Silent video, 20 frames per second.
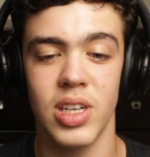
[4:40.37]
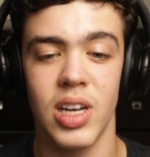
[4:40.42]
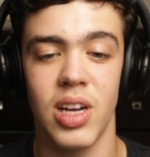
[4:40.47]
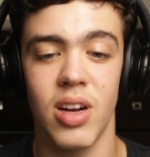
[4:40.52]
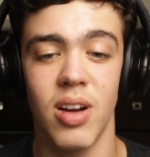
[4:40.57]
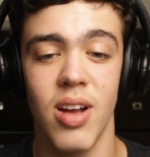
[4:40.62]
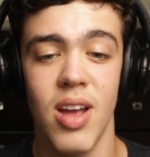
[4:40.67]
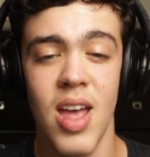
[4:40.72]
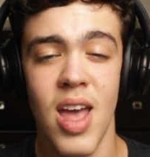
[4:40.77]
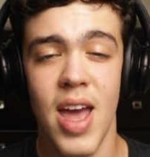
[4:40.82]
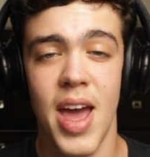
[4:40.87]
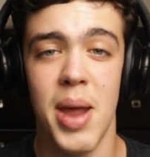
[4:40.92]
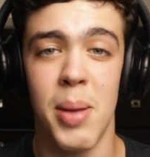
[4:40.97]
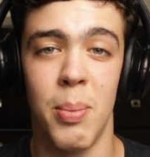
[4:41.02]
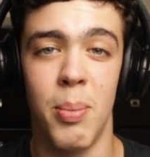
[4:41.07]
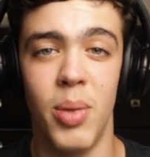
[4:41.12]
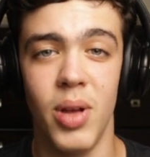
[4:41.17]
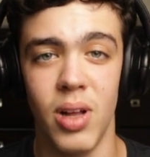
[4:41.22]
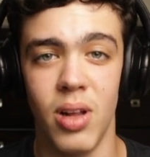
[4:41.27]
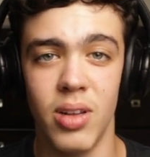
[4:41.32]
here
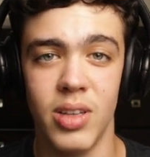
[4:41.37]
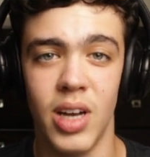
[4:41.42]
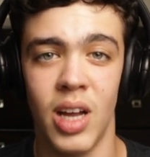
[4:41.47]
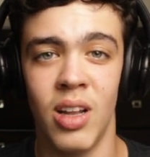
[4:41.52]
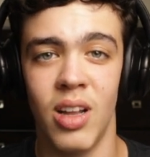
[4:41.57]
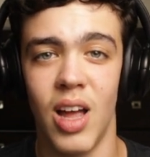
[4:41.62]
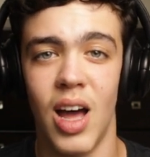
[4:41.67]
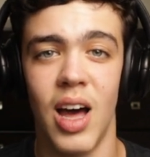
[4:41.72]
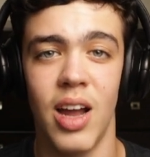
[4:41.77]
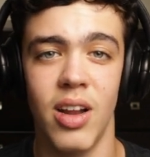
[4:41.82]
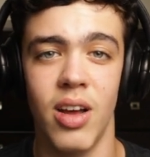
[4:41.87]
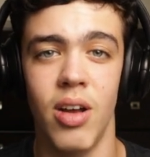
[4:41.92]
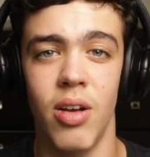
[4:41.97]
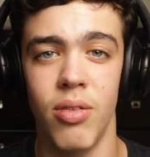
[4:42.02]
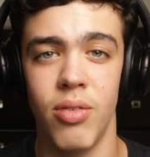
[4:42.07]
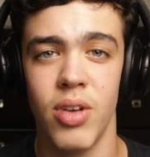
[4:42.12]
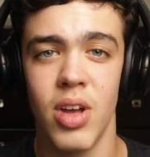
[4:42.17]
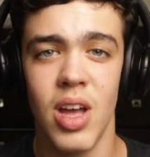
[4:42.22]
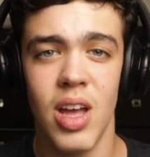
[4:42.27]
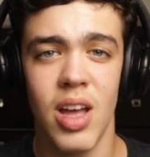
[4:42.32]
and build a lot of